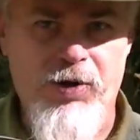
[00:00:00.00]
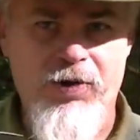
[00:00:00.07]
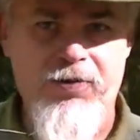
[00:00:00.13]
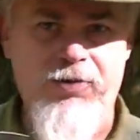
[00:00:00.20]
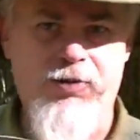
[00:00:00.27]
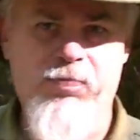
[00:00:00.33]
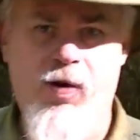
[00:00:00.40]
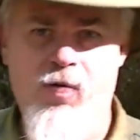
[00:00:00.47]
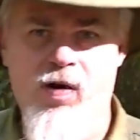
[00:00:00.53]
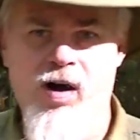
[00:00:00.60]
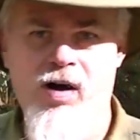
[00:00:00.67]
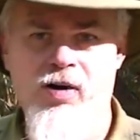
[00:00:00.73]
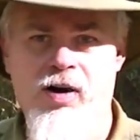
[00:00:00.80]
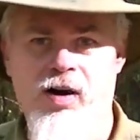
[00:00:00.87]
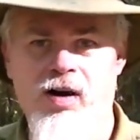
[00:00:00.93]
huge bow
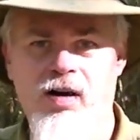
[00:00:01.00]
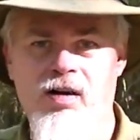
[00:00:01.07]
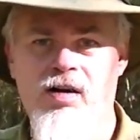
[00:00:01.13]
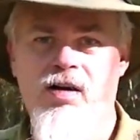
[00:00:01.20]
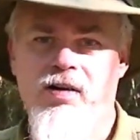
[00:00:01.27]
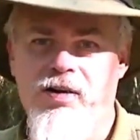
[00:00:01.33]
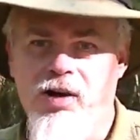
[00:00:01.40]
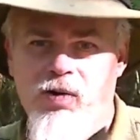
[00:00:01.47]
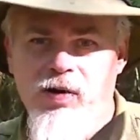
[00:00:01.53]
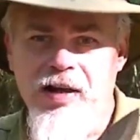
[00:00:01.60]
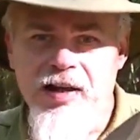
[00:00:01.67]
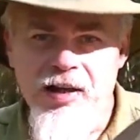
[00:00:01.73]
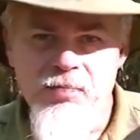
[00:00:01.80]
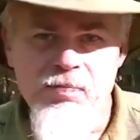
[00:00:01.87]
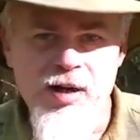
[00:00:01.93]
hunker, no
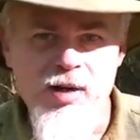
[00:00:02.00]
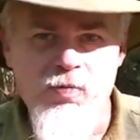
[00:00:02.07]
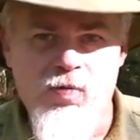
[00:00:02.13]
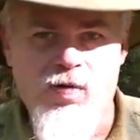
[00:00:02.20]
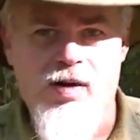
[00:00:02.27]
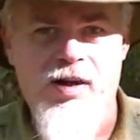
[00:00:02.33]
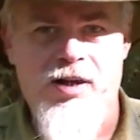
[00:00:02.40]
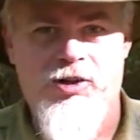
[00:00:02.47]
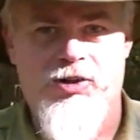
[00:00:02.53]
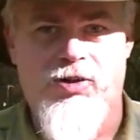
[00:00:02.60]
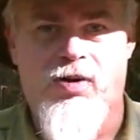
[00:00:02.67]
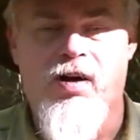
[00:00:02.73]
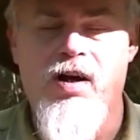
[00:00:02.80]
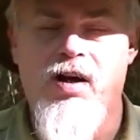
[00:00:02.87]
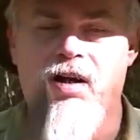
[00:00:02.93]
itty bitty one
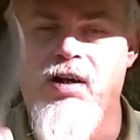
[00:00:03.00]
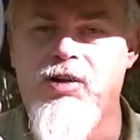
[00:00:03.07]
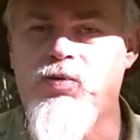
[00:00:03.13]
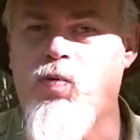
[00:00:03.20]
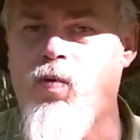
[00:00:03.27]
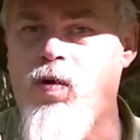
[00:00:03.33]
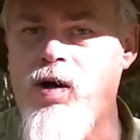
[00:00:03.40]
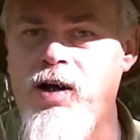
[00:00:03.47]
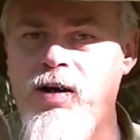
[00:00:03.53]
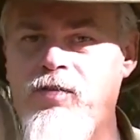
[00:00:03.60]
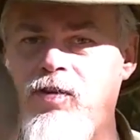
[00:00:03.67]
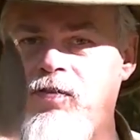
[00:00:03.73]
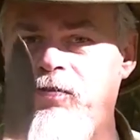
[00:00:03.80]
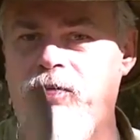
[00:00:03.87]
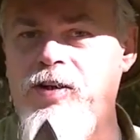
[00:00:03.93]
incher. It's
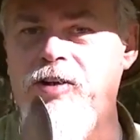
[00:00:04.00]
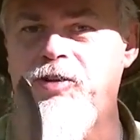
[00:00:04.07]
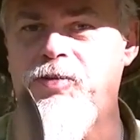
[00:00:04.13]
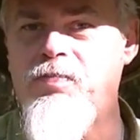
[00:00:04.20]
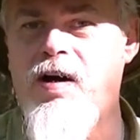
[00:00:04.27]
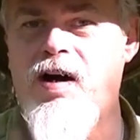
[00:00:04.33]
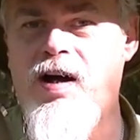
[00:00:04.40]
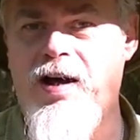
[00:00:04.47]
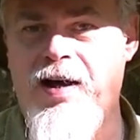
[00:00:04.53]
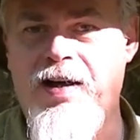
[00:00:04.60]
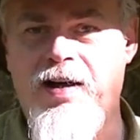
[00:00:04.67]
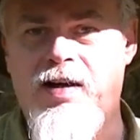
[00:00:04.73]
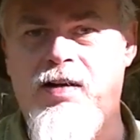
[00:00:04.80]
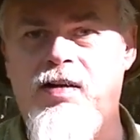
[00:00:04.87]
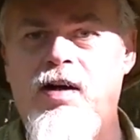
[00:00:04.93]
whatever fits my
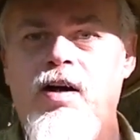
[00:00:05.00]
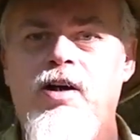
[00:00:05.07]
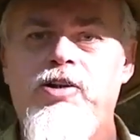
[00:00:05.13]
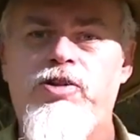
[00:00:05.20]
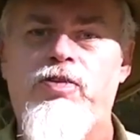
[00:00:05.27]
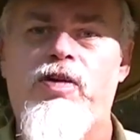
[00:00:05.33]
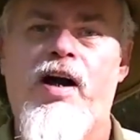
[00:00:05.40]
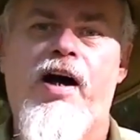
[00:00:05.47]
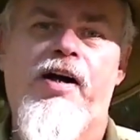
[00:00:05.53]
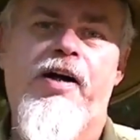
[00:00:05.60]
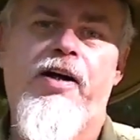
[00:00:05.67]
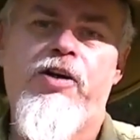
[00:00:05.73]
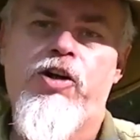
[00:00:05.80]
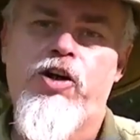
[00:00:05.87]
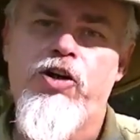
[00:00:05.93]
hand so that I
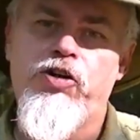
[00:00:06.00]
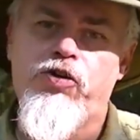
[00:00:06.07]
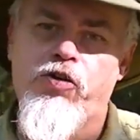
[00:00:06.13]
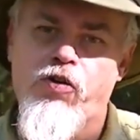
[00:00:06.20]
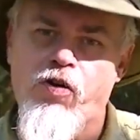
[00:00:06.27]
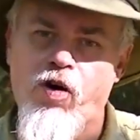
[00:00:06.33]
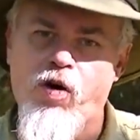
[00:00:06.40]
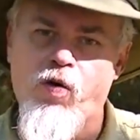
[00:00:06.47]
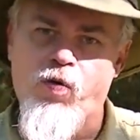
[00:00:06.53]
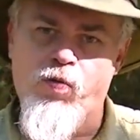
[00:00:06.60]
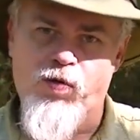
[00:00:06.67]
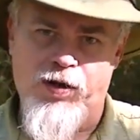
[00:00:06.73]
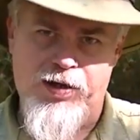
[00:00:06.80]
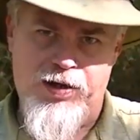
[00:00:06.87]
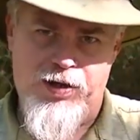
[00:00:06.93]
can
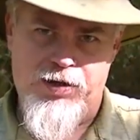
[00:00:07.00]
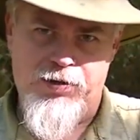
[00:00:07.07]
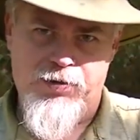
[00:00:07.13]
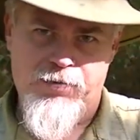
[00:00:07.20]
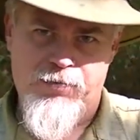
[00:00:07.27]
control it.